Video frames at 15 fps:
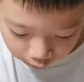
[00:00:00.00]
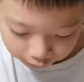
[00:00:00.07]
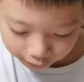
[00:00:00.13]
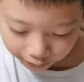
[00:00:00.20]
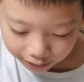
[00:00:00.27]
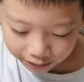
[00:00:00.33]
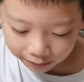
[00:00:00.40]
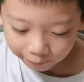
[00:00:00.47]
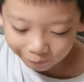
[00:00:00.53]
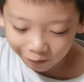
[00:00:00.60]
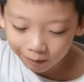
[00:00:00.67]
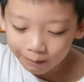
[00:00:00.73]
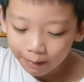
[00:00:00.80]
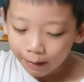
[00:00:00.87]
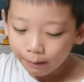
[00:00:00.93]
candy
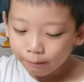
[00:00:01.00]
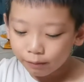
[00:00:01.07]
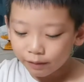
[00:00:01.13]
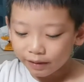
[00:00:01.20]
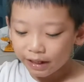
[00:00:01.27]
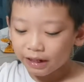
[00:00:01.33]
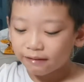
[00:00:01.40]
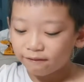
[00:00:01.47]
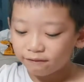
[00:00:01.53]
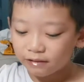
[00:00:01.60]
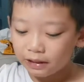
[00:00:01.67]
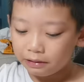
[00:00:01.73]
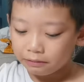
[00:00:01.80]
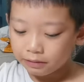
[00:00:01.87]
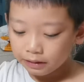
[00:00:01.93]
from parade
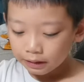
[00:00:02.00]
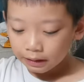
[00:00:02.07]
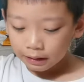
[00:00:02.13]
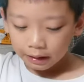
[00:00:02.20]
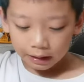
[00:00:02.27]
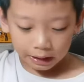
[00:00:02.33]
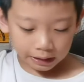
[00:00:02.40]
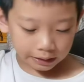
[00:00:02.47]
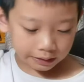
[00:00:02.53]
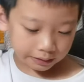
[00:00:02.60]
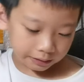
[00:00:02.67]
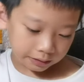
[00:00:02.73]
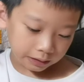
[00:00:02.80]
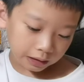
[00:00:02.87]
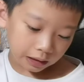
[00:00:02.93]
floats. And
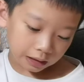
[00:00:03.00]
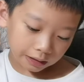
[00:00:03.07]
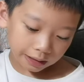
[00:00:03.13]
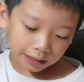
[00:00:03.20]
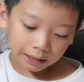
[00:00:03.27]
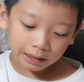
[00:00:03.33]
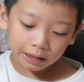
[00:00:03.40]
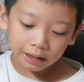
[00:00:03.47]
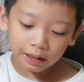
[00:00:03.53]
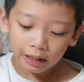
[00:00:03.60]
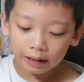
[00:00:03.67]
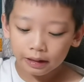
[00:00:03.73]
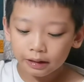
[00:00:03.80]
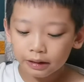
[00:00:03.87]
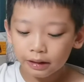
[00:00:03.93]

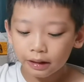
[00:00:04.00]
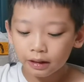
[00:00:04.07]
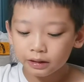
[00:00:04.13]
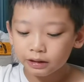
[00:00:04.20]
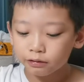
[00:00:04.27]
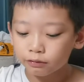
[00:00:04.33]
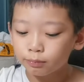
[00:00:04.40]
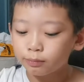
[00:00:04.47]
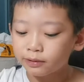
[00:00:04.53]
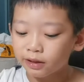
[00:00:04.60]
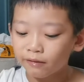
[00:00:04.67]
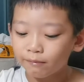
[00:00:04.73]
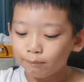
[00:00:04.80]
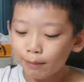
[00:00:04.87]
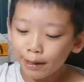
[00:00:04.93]
look, there are strips
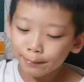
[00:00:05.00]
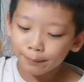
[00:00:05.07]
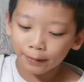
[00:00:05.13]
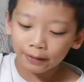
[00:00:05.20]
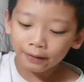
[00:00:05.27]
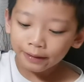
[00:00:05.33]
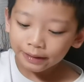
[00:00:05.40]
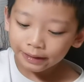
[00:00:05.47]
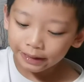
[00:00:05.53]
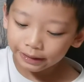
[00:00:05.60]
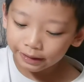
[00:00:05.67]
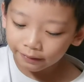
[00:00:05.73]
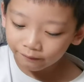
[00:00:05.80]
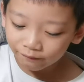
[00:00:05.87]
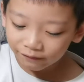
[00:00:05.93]
of paper
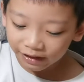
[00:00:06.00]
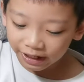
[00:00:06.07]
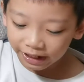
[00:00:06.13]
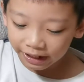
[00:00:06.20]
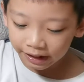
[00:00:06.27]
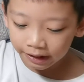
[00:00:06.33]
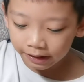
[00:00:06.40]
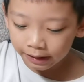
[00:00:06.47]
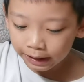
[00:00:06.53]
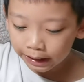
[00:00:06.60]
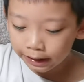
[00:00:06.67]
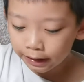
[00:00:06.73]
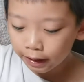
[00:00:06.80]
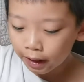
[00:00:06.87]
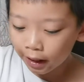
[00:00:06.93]
like confetti
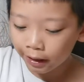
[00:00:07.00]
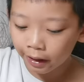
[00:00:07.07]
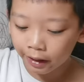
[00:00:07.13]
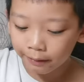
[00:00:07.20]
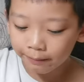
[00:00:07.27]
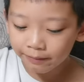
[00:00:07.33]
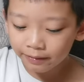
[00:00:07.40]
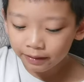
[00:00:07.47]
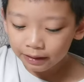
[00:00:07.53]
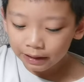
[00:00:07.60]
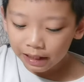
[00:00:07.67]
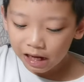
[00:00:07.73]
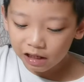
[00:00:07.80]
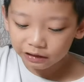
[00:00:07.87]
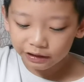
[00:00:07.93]
near the curb.
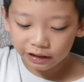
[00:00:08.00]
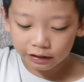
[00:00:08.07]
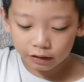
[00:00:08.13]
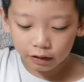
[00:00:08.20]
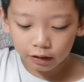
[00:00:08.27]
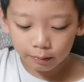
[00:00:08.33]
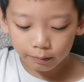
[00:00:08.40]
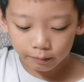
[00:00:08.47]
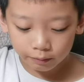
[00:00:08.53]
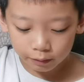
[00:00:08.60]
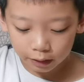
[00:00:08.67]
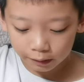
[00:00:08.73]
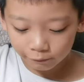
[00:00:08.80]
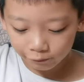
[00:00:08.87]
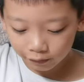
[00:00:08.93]
Alan
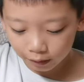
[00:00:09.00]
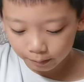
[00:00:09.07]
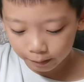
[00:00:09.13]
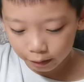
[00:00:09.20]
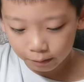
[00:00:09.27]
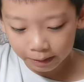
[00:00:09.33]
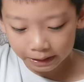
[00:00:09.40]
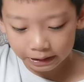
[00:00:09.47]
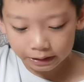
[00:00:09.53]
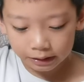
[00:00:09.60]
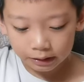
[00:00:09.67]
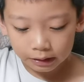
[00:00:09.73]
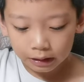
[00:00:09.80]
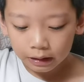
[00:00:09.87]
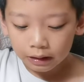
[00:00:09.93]
thought for a moment.
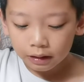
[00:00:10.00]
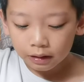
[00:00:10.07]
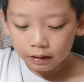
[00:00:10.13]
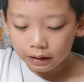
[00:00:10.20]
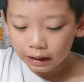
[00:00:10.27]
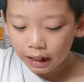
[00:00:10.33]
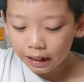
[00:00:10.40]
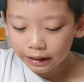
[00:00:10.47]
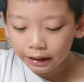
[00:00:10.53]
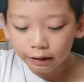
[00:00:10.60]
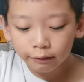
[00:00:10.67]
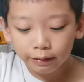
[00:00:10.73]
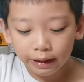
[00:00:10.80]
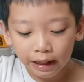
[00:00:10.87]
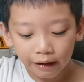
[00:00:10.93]
I
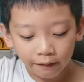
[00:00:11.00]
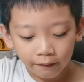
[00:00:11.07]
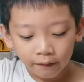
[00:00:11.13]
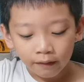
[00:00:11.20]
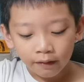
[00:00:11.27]
think we have